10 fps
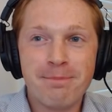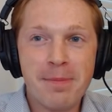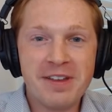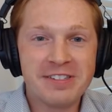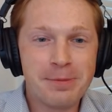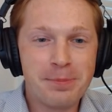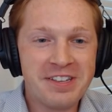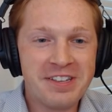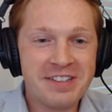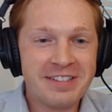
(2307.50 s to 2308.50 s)
may be C
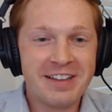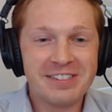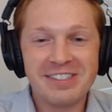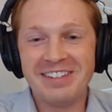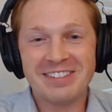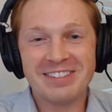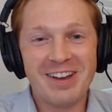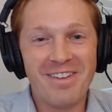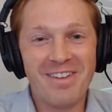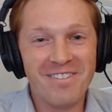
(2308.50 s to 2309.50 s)
P E S N.
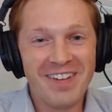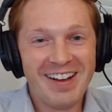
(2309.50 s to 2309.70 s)
So,